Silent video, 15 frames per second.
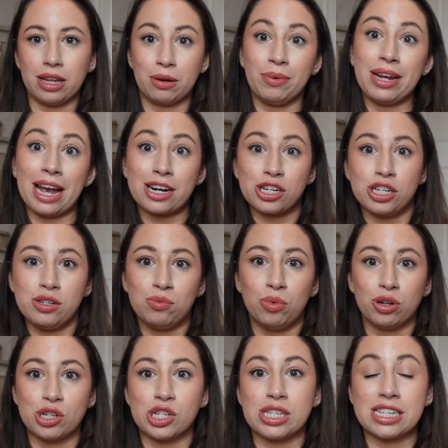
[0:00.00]
Like, we actually
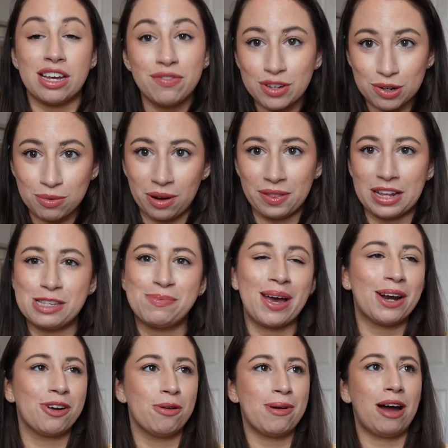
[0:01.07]
were just gifted one that's
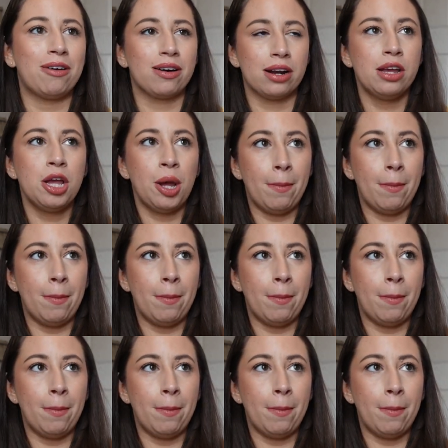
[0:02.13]
battery powered,